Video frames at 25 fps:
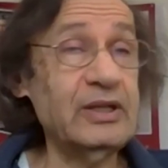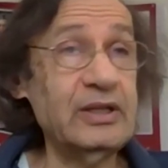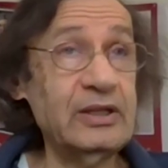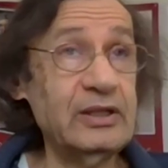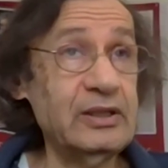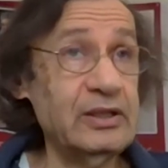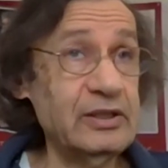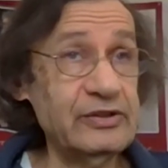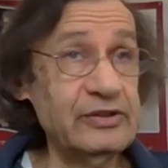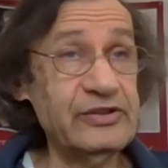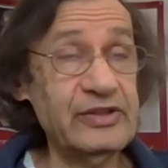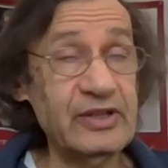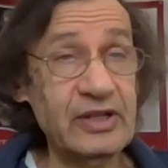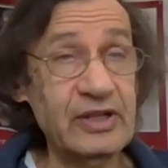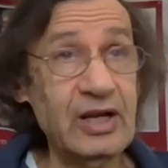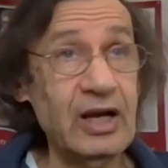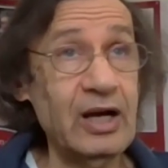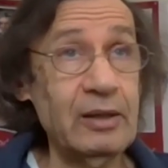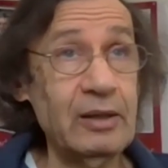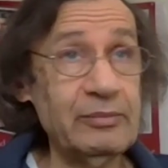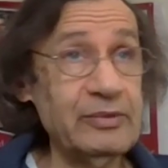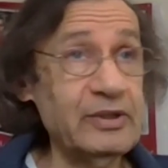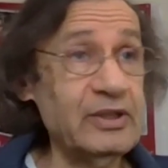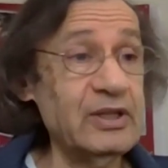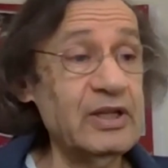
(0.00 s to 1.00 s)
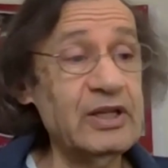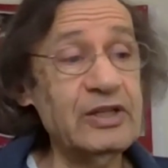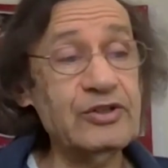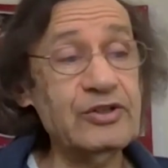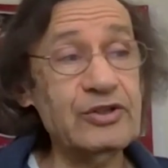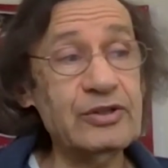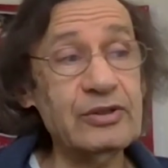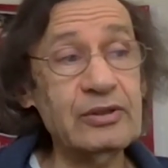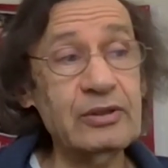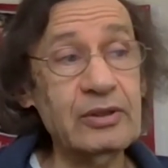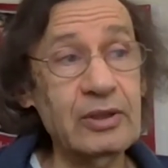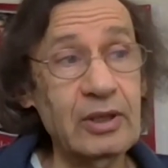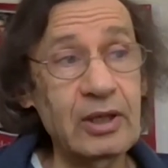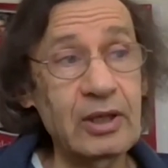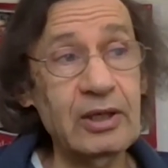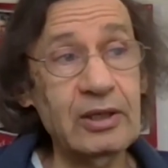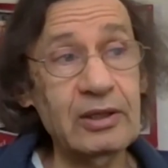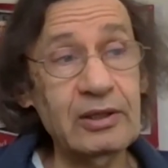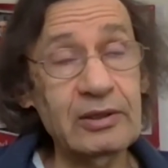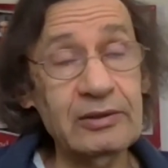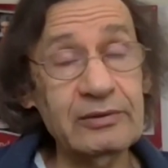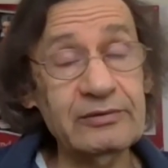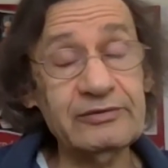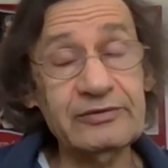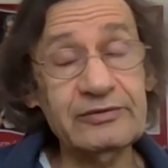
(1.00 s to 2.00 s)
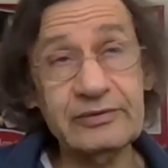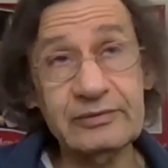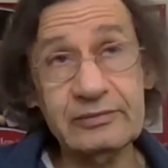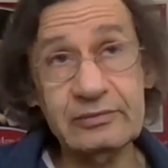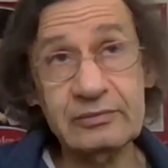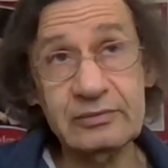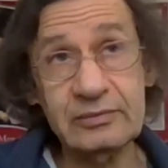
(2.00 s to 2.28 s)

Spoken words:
it is the combination of